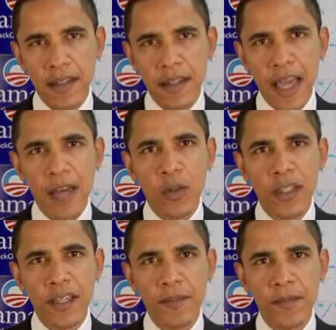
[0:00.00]
not
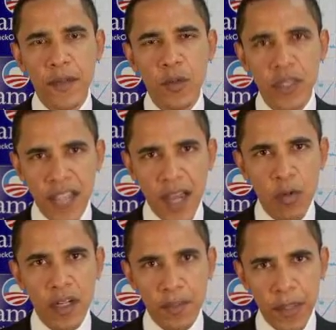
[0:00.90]
only was I
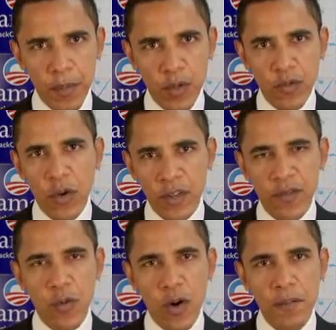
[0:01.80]
one of the people who voted
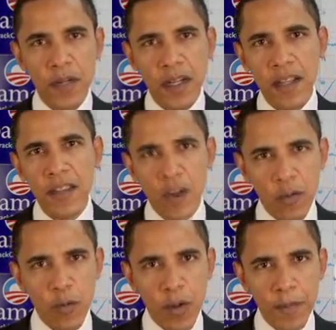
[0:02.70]
for it, but the
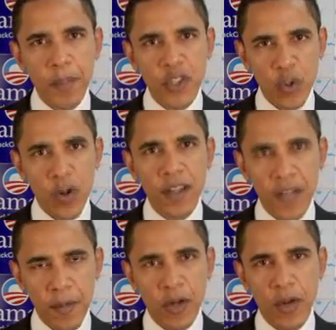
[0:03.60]
overwhelming majority of
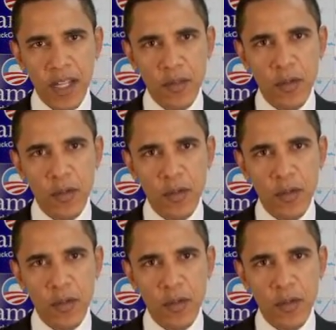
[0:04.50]
Democrats